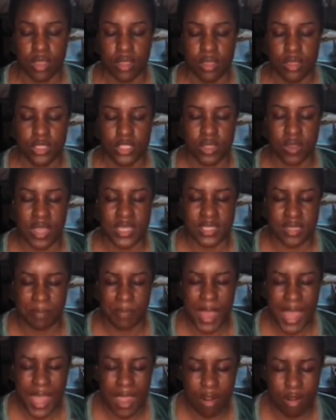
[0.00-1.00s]
So as a
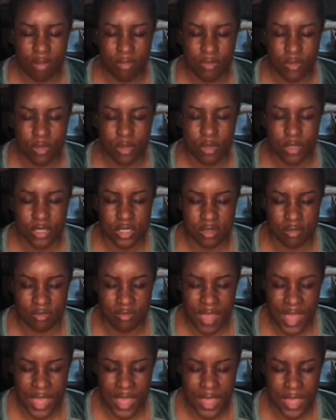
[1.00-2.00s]
powerful,
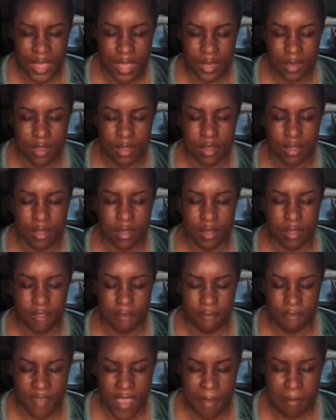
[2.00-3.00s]
divine,
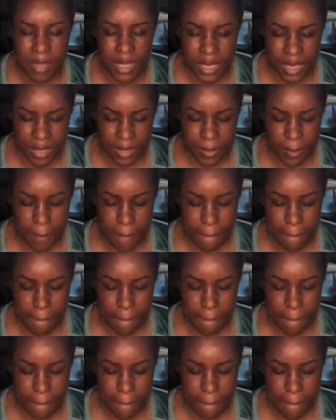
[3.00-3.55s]
feminine,